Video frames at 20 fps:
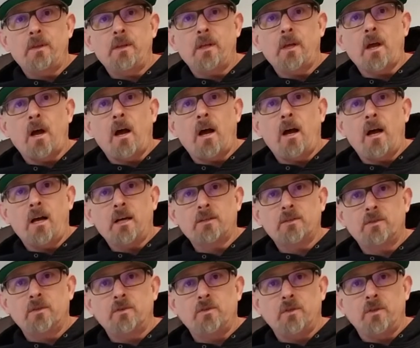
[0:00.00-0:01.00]
the
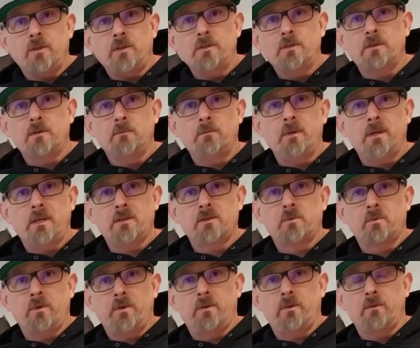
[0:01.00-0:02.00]
oxygen to mix
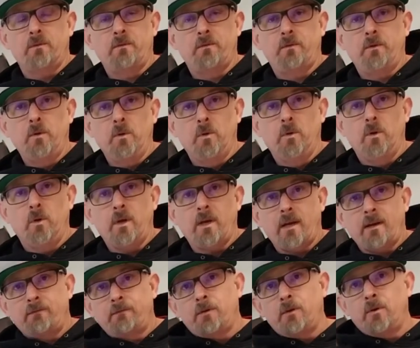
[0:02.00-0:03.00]
with the fuel
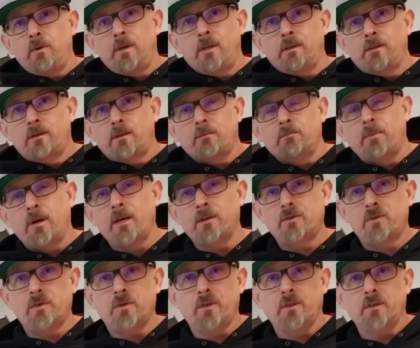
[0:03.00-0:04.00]
after you get
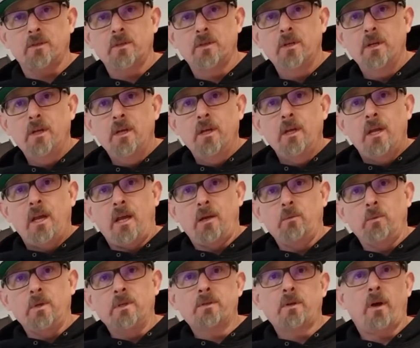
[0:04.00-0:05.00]
combustion. And
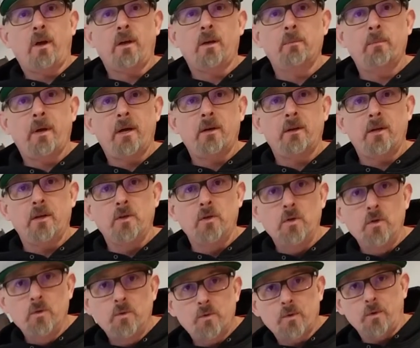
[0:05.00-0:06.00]
we talk about a
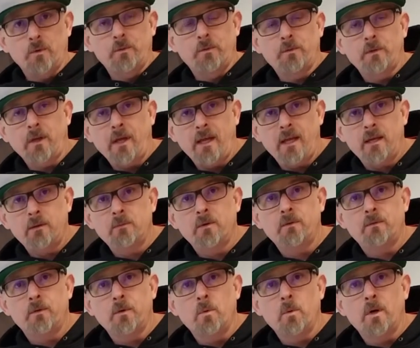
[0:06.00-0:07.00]
neutral flame.
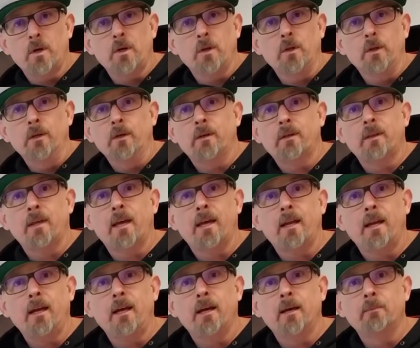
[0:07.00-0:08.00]
If you want to look that
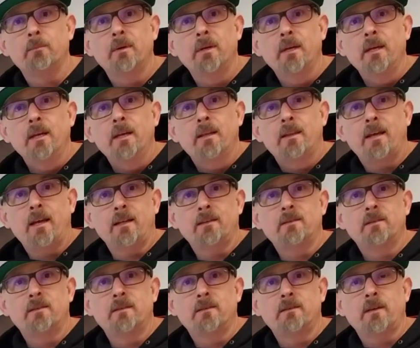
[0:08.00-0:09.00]
up,
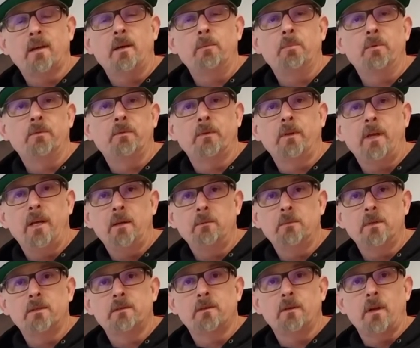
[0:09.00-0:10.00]
that's the type of flame
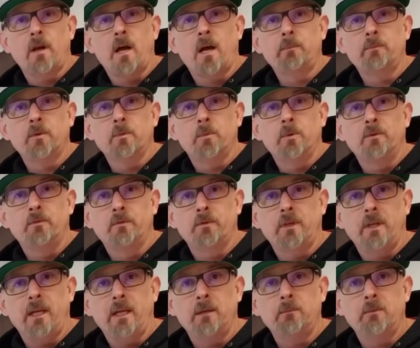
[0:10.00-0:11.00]
that's an optimal
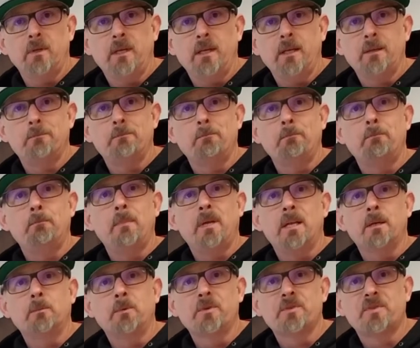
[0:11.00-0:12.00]
flame to get
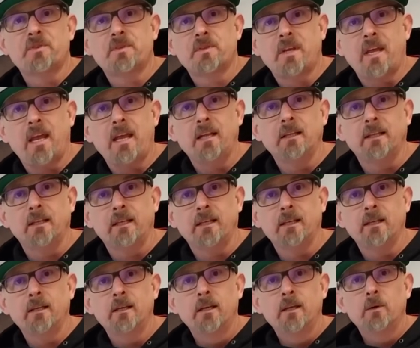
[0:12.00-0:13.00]
minimal
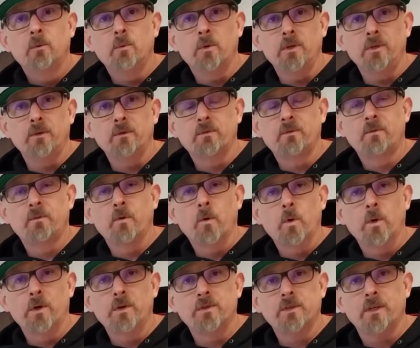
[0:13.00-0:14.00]
scaling when you're
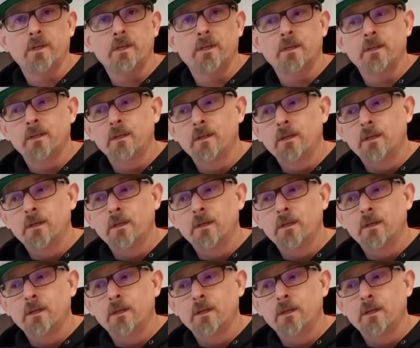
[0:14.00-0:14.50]
forging.